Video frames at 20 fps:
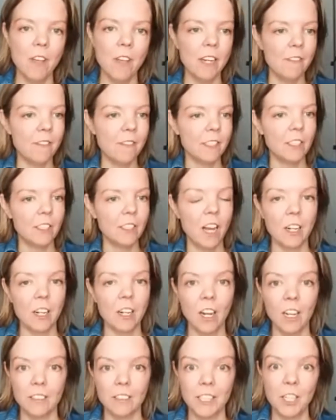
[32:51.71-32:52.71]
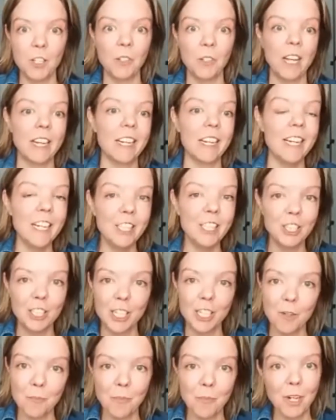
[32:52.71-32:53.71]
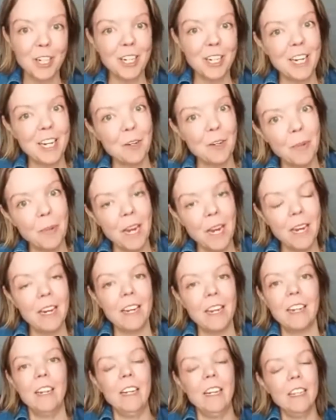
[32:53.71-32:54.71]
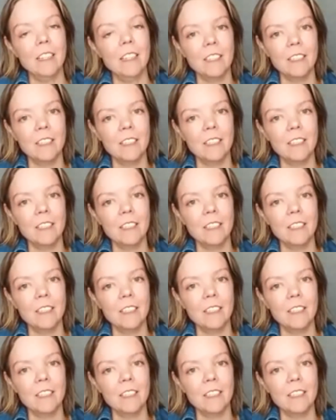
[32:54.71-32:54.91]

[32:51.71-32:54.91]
and if it's not causing you like itching, burning, pain,